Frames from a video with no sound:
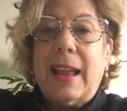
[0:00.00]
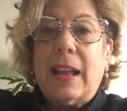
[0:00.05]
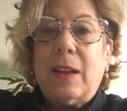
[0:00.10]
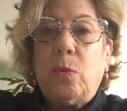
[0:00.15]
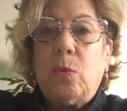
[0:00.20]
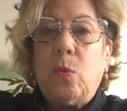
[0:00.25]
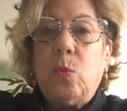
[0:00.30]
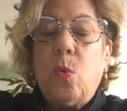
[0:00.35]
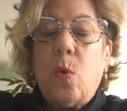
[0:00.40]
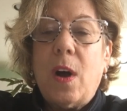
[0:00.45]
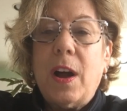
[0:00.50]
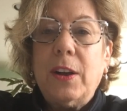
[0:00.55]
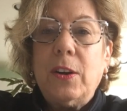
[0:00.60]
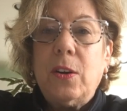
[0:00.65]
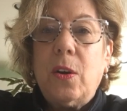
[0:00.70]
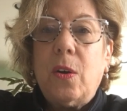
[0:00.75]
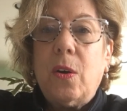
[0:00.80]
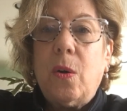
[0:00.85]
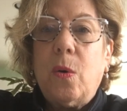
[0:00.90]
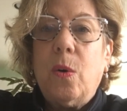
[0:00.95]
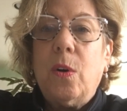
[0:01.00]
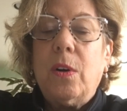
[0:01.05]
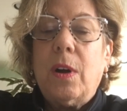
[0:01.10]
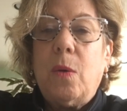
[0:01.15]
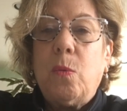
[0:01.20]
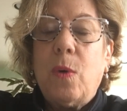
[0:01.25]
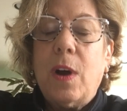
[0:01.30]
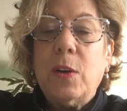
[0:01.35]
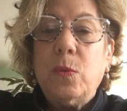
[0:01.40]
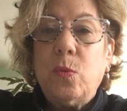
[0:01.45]
that one
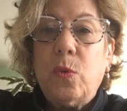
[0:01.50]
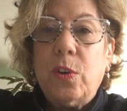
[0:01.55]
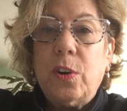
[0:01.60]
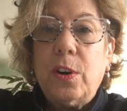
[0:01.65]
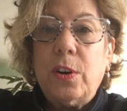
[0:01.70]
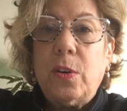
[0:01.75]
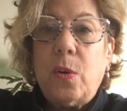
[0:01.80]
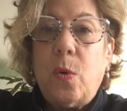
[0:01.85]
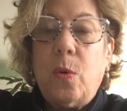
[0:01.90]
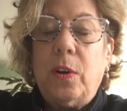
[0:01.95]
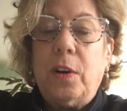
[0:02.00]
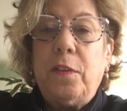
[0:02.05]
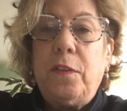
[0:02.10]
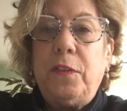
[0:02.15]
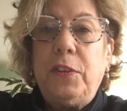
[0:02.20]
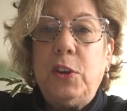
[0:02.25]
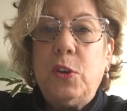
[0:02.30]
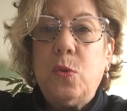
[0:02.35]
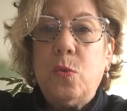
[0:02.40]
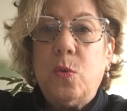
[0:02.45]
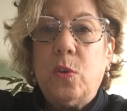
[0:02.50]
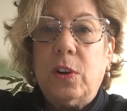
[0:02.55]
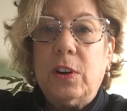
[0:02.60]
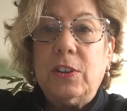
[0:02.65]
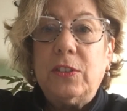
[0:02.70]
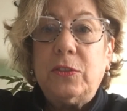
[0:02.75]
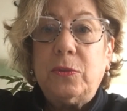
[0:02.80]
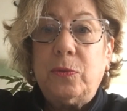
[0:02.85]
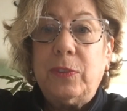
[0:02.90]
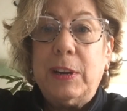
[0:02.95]
word or a few
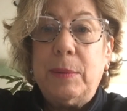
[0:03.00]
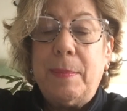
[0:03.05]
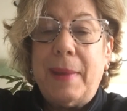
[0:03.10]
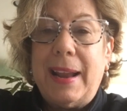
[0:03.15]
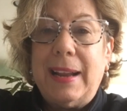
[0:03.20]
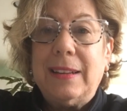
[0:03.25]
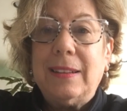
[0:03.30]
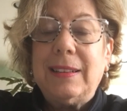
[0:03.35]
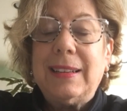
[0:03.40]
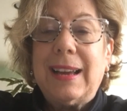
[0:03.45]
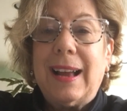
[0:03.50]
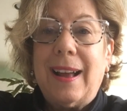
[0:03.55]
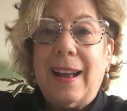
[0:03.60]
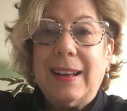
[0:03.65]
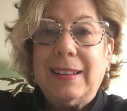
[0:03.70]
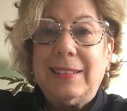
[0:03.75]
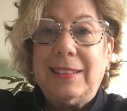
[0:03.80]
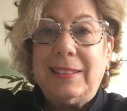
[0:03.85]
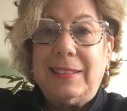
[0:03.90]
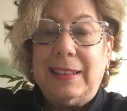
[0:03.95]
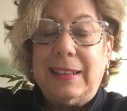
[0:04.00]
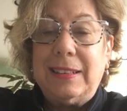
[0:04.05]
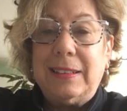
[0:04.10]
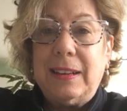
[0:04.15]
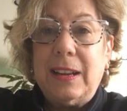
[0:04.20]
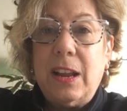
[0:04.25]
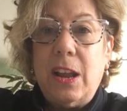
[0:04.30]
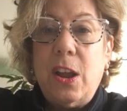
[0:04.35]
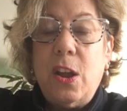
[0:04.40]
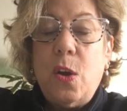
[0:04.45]
words remain constant,
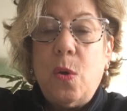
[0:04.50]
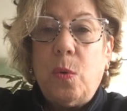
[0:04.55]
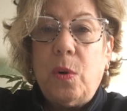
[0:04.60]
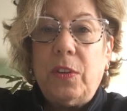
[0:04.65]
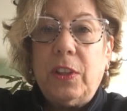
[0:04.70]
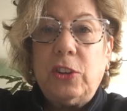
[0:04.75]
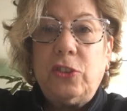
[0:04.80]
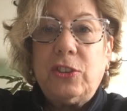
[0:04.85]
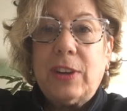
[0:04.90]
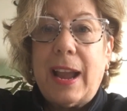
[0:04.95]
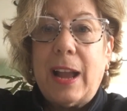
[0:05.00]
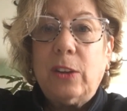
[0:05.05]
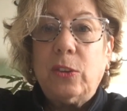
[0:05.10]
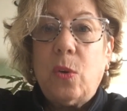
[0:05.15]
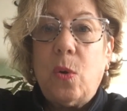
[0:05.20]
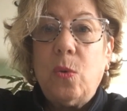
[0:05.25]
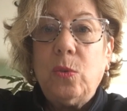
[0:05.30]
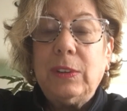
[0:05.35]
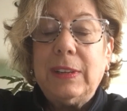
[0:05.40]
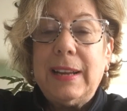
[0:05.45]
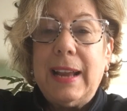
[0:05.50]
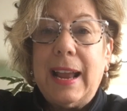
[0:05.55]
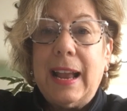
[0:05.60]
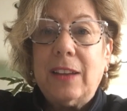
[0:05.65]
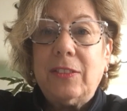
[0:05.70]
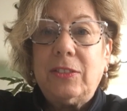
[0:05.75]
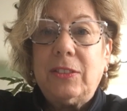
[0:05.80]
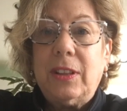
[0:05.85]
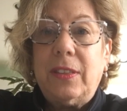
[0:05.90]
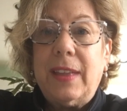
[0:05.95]
where the child only
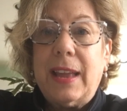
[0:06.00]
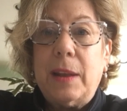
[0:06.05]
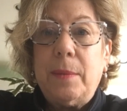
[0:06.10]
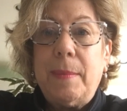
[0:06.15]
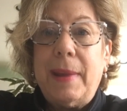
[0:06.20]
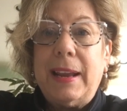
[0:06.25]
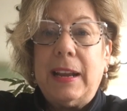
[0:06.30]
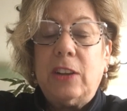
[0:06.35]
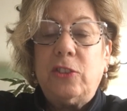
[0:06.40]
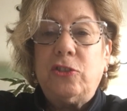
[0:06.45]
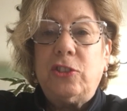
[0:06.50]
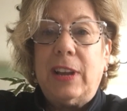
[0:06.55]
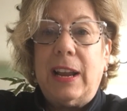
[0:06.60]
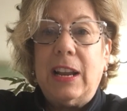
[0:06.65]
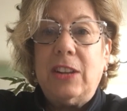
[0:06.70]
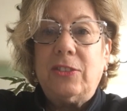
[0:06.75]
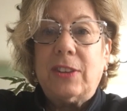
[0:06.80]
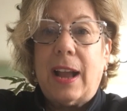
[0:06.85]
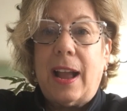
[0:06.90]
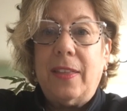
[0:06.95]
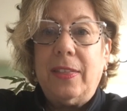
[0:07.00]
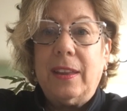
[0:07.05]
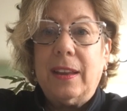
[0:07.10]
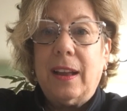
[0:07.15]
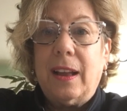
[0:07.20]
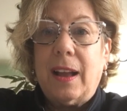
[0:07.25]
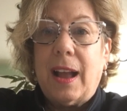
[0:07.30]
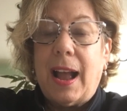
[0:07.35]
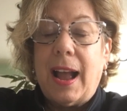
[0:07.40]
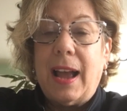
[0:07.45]
has to then make a change on
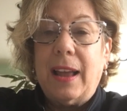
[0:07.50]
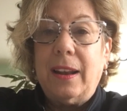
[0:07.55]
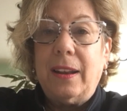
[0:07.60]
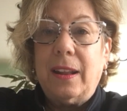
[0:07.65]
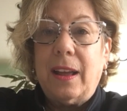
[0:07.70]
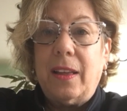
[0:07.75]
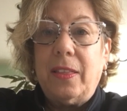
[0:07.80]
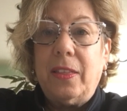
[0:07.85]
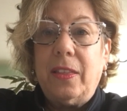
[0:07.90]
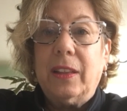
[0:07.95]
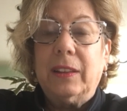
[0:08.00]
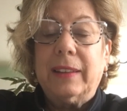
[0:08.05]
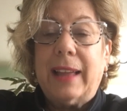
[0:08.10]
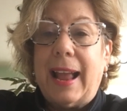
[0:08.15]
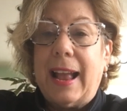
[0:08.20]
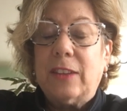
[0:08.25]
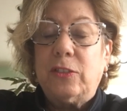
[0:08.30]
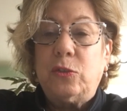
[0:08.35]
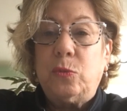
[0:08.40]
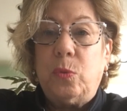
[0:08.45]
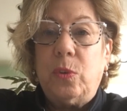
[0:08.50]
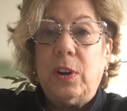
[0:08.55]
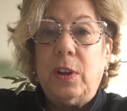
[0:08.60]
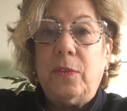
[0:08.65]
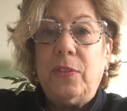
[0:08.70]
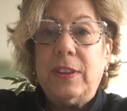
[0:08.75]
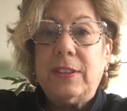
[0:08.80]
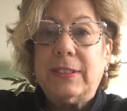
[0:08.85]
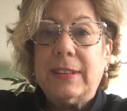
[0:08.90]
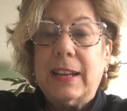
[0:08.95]
the last word
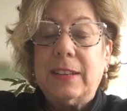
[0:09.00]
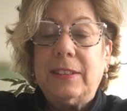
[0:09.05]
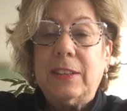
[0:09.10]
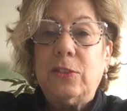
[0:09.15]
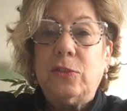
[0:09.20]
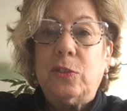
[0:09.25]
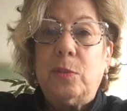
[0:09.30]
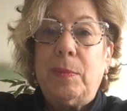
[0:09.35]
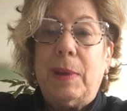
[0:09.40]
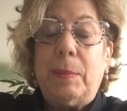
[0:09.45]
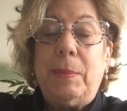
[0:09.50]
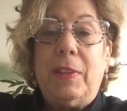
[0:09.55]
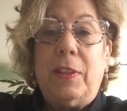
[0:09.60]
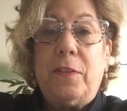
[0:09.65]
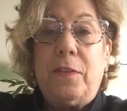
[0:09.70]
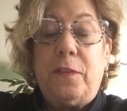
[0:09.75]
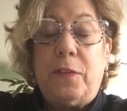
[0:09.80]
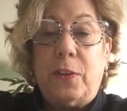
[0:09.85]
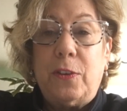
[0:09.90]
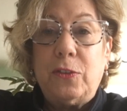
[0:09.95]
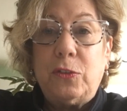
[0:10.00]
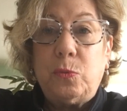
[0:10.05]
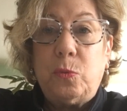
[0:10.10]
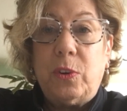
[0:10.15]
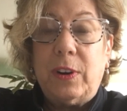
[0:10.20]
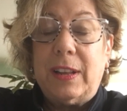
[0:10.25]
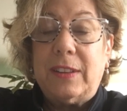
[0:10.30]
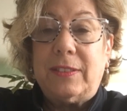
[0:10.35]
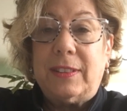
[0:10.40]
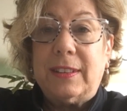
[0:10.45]
of the sentence, or maybe the first
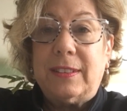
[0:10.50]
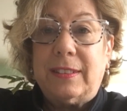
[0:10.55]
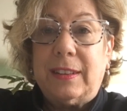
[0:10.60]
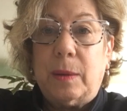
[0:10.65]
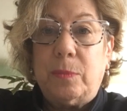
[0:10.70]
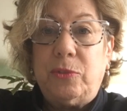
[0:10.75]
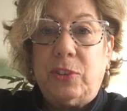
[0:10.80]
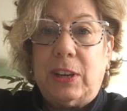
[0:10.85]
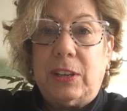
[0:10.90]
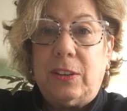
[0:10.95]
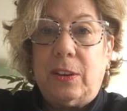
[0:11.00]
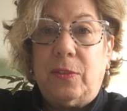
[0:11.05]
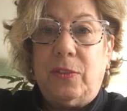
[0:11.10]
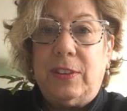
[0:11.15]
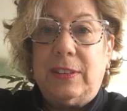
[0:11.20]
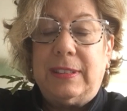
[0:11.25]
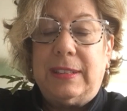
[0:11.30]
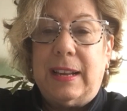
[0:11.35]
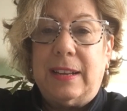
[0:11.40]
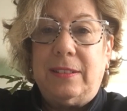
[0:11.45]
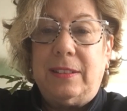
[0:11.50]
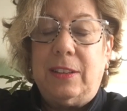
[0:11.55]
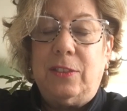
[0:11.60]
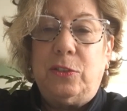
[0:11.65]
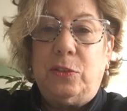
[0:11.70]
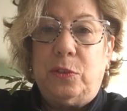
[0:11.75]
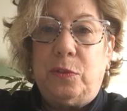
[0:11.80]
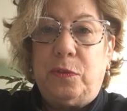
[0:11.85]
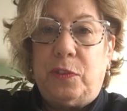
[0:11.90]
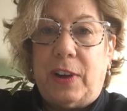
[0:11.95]
word as the subject of the
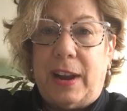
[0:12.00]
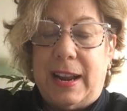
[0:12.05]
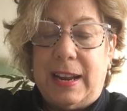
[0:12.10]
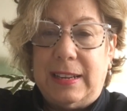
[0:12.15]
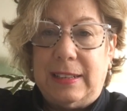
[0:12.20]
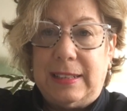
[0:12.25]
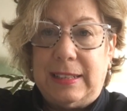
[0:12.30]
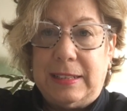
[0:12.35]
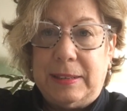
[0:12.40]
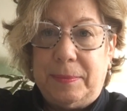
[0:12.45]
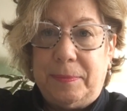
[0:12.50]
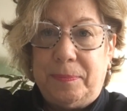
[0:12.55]
sentence or phrase.